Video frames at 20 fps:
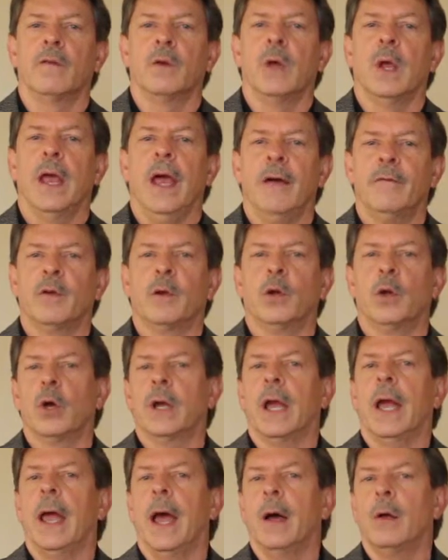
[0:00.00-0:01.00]
so you have to
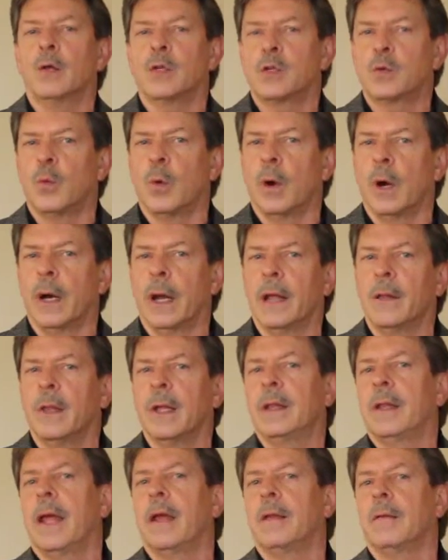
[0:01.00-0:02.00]
look elsewhere, and I
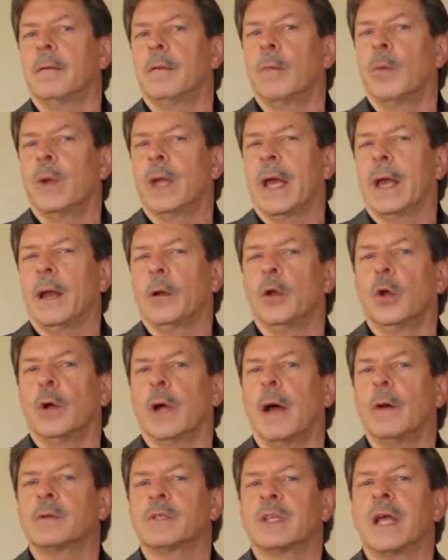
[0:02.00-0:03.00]
think that we kind of look
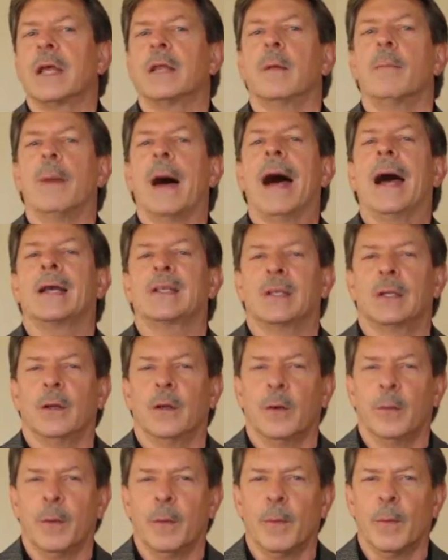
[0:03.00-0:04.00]
outside the box a
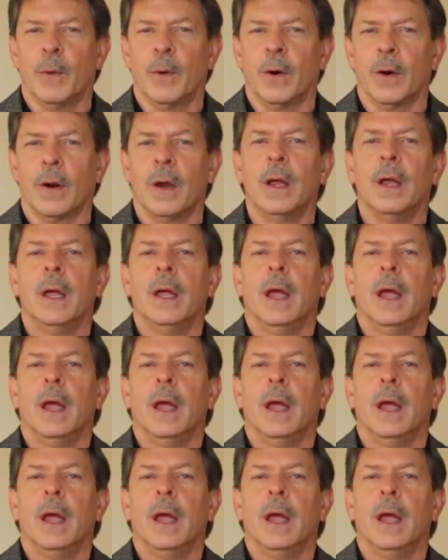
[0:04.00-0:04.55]
little bit more.